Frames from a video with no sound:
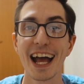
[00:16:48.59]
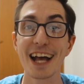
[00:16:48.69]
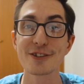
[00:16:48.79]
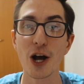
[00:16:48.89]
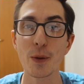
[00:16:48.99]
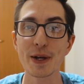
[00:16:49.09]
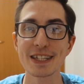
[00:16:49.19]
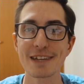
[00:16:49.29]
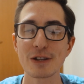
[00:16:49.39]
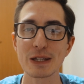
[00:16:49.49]
As
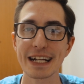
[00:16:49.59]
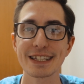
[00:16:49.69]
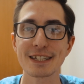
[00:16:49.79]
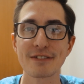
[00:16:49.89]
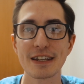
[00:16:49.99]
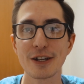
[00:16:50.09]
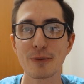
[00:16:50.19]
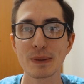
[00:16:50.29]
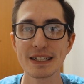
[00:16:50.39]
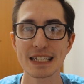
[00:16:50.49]
always, if you like this
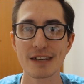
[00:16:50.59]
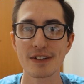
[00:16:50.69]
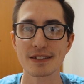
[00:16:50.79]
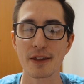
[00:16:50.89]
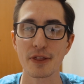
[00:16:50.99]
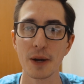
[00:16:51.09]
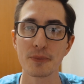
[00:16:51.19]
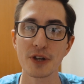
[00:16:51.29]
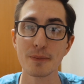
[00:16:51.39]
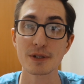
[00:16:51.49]
video, please give us a
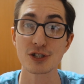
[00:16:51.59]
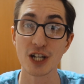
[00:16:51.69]
thumbs up,